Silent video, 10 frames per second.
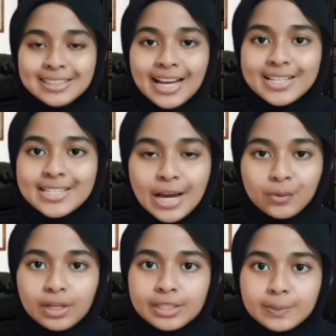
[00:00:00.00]
Next, I
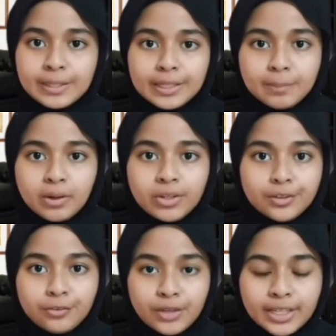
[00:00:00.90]
will explain about
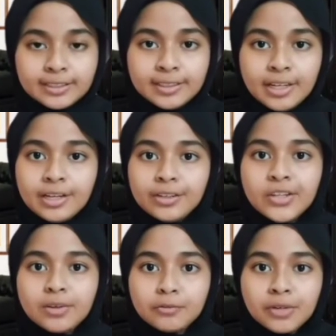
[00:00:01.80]
reinvent.
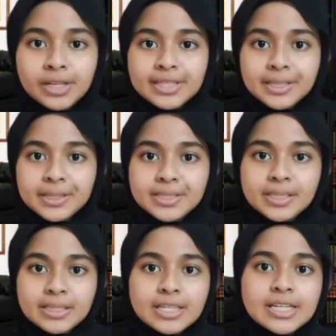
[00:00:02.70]
Reinvent
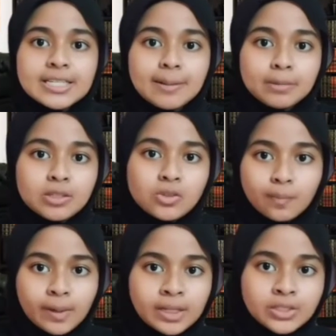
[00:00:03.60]
is changing something so
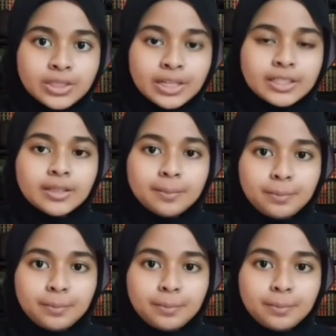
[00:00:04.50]
much that it